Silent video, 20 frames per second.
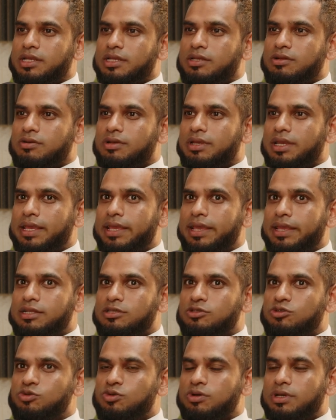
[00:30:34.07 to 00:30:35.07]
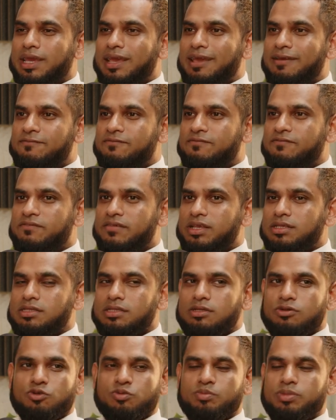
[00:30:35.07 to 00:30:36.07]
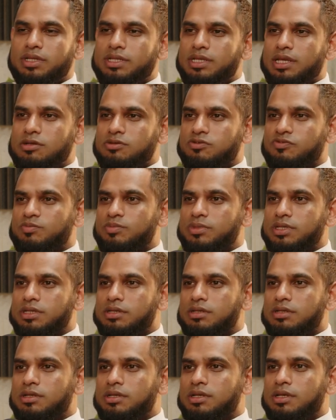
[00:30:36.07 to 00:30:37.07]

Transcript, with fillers: Like, you know, it took every single penny out of me.